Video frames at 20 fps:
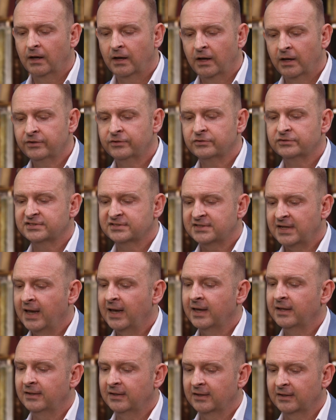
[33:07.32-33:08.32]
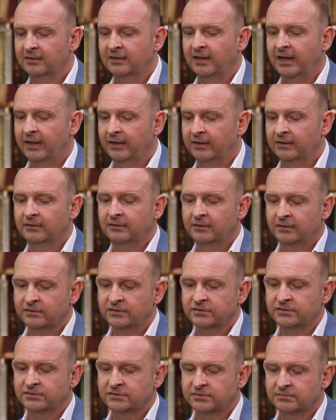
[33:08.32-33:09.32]
understanding that
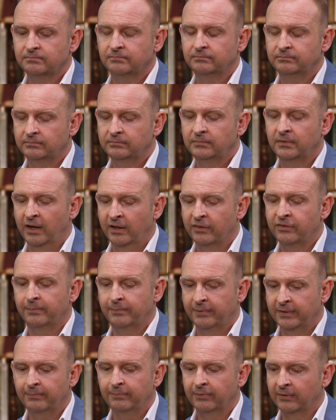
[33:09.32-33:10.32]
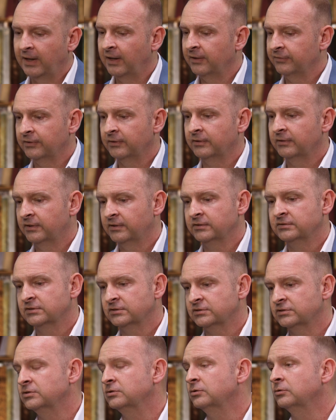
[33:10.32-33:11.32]
there's other people out there than
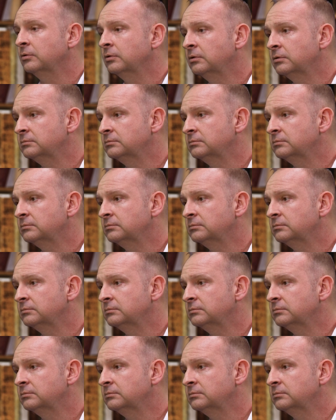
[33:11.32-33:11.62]
just you.